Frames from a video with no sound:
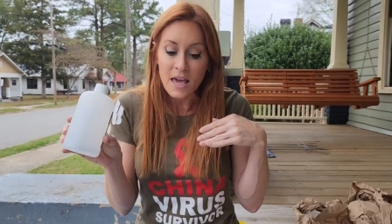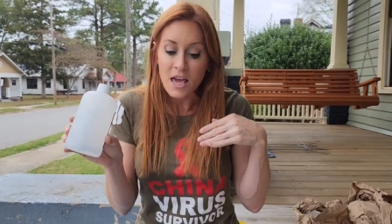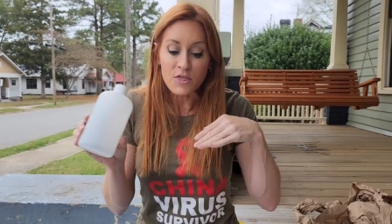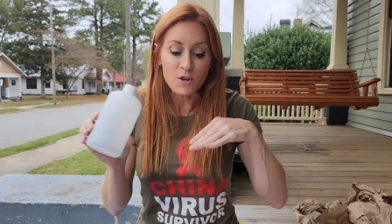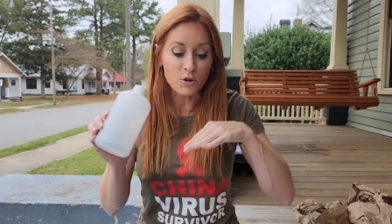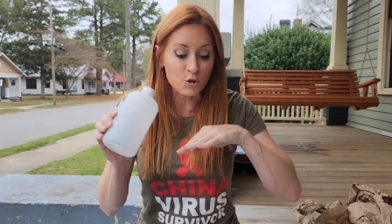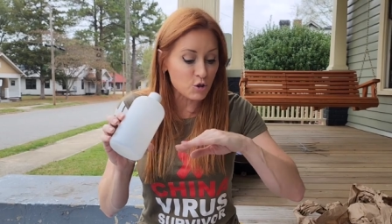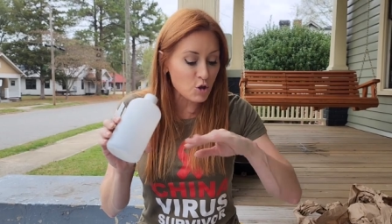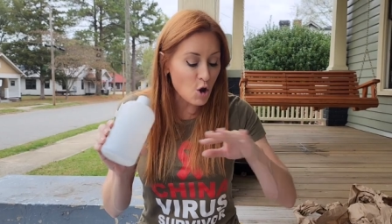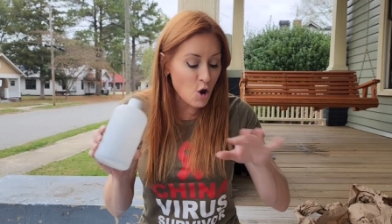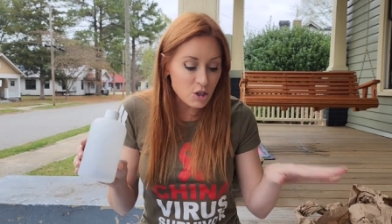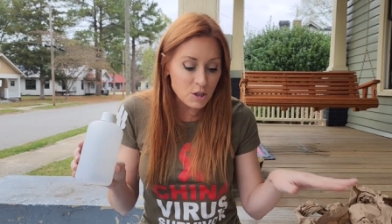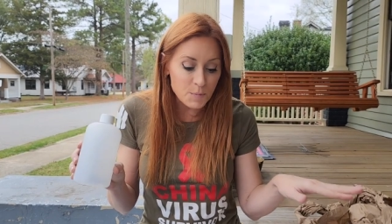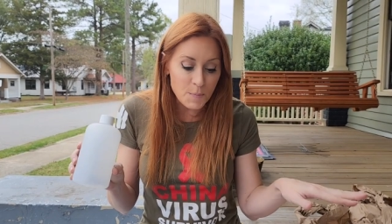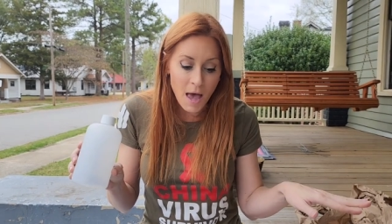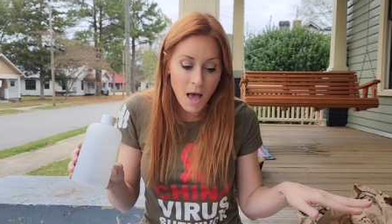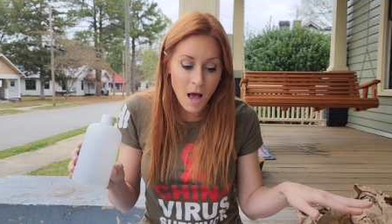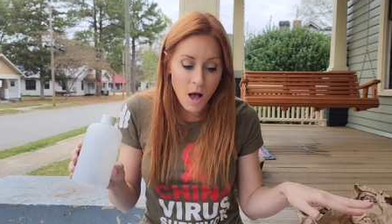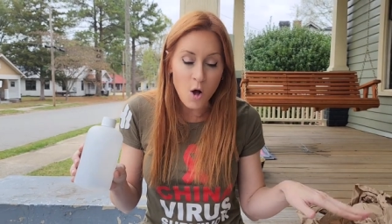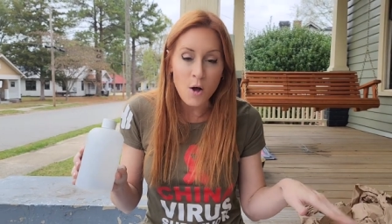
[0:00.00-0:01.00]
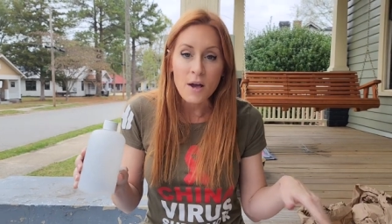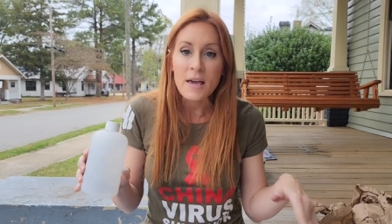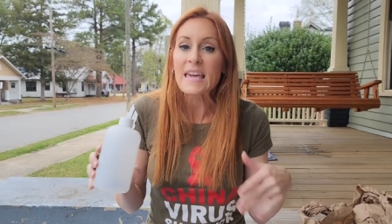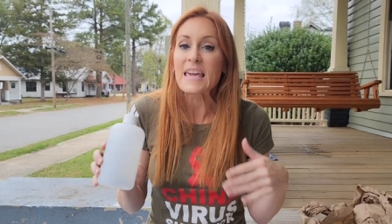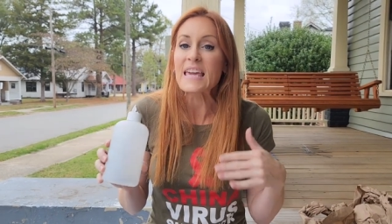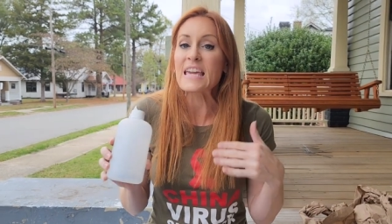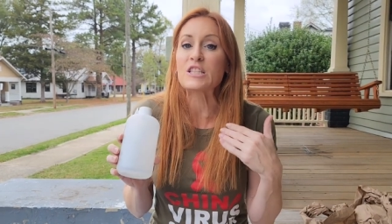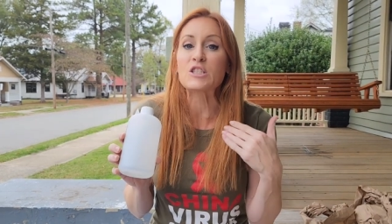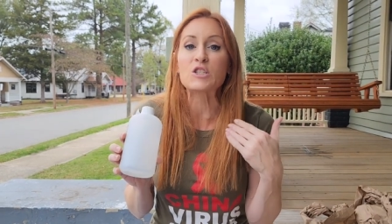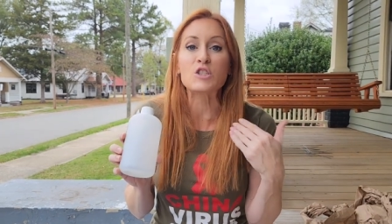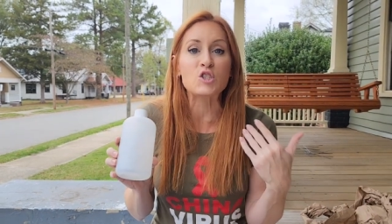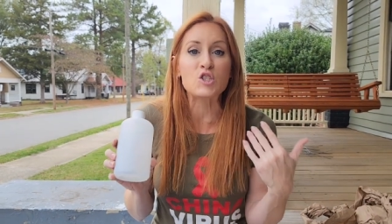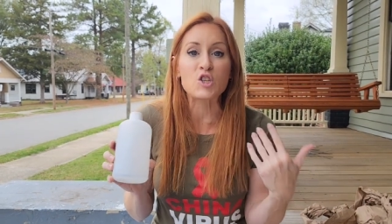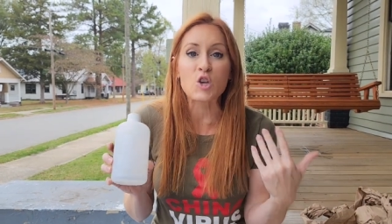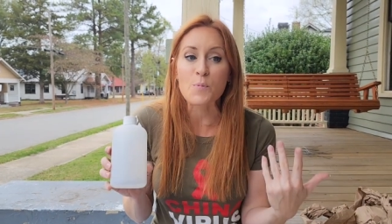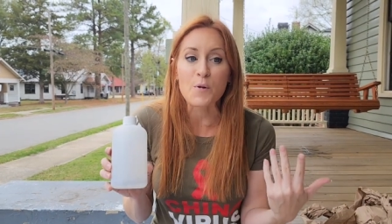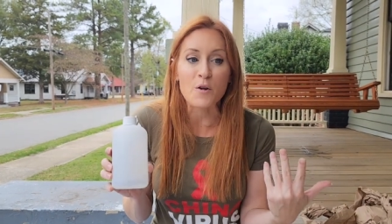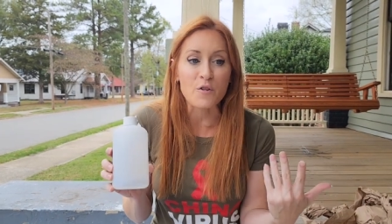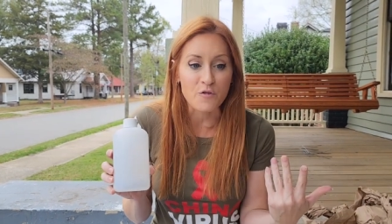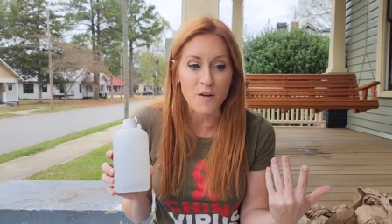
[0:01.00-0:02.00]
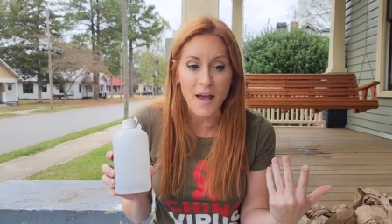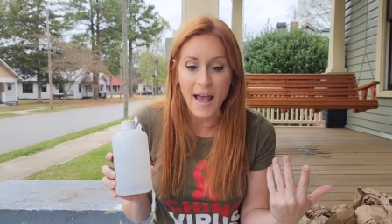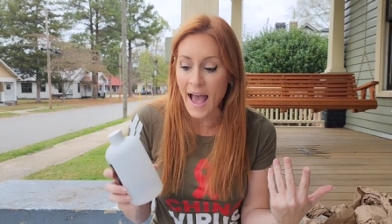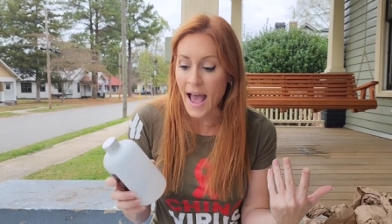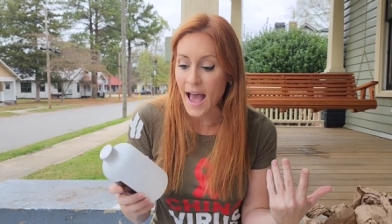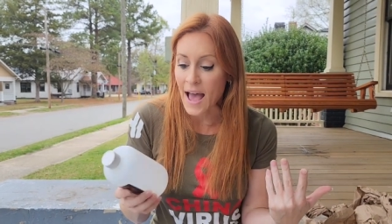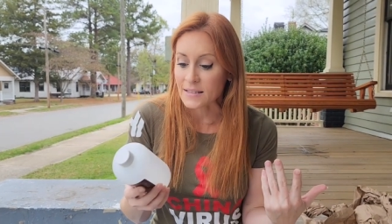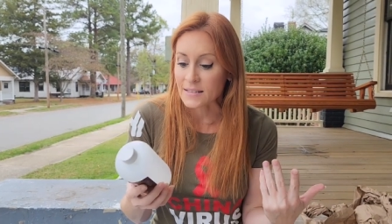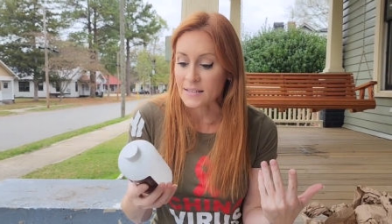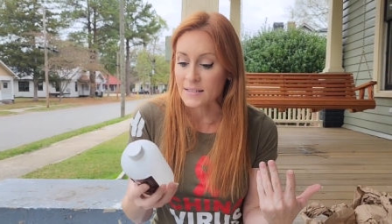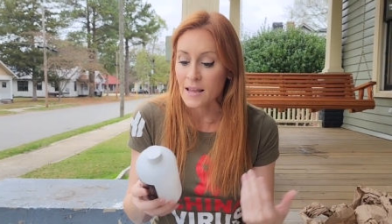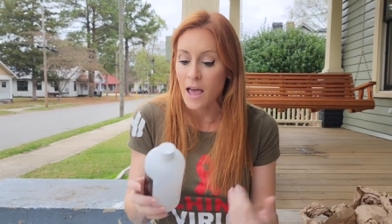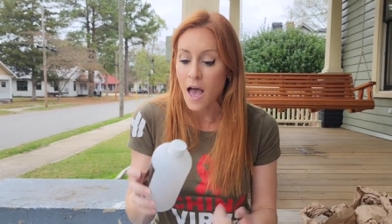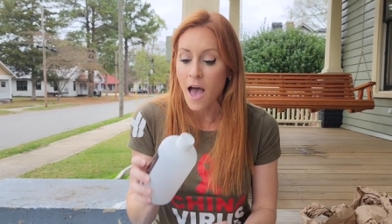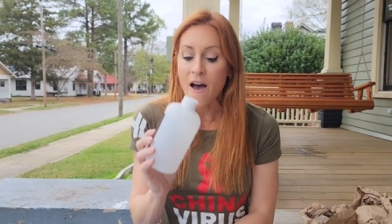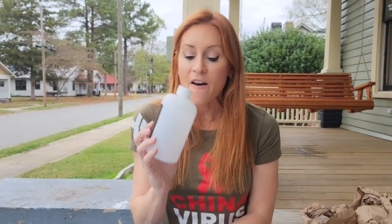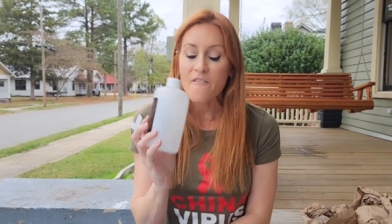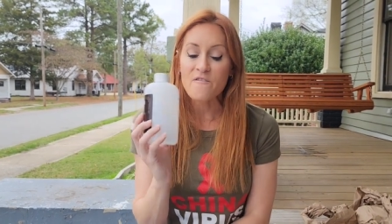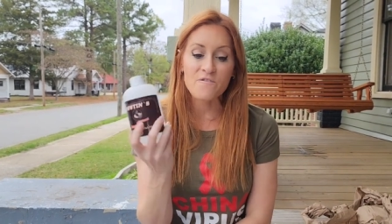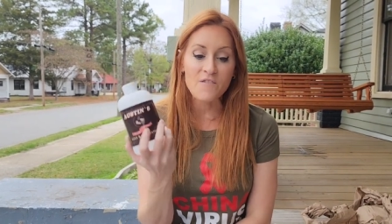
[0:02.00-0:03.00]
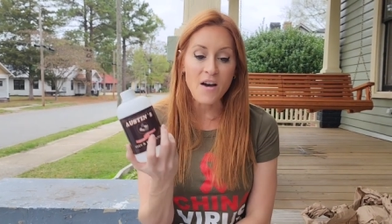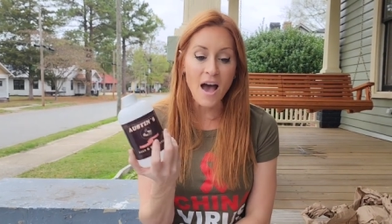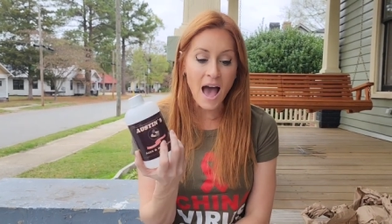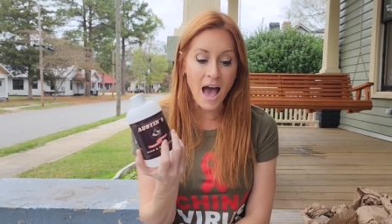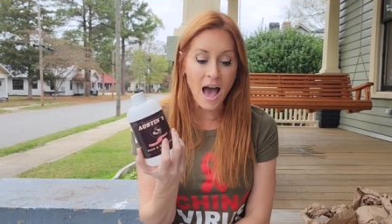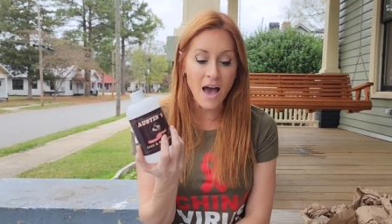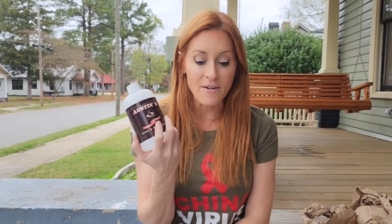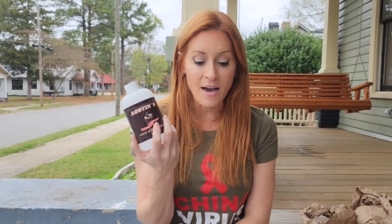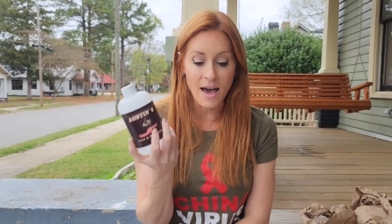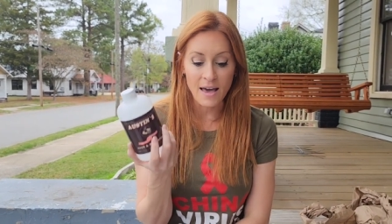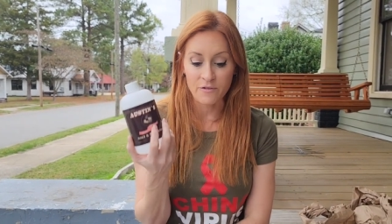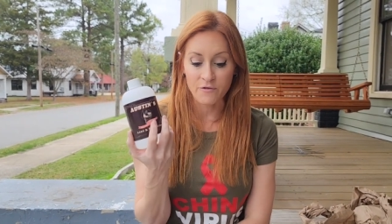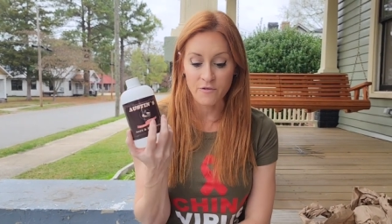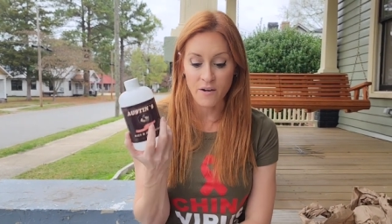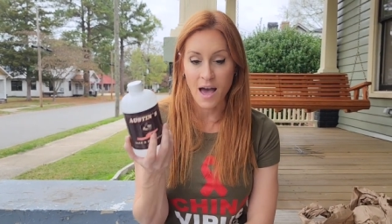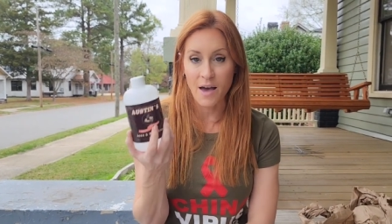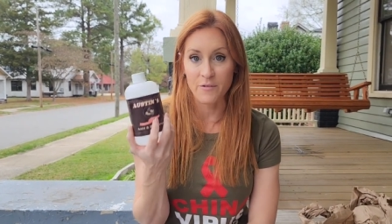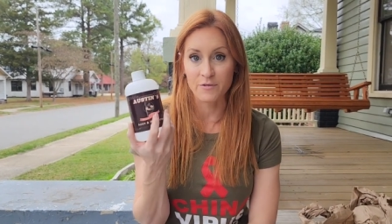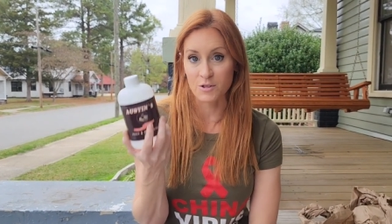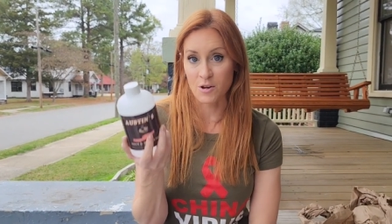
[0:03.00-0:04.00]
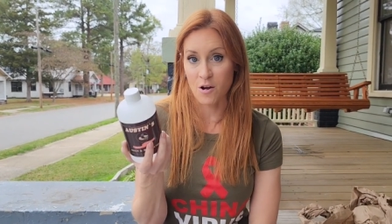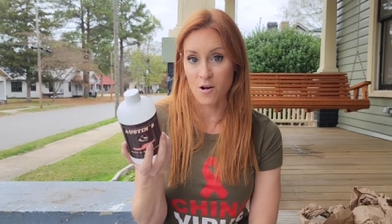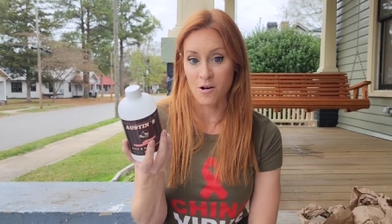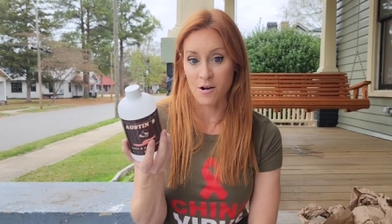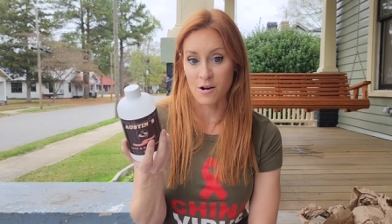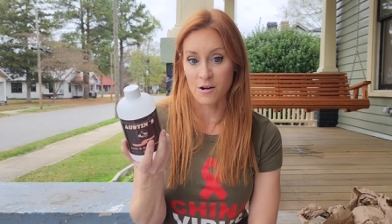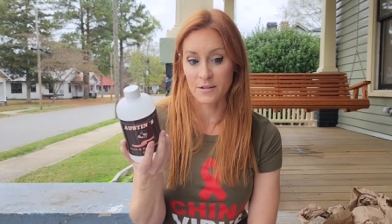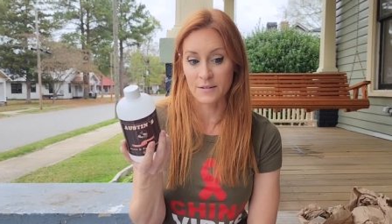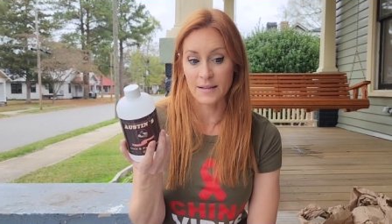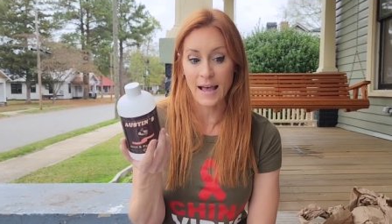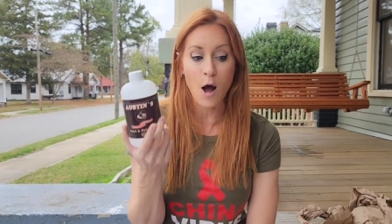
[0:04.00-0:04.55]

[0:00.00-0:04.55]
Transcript: There's no smell, it's super fast, 5 out of 5 stars.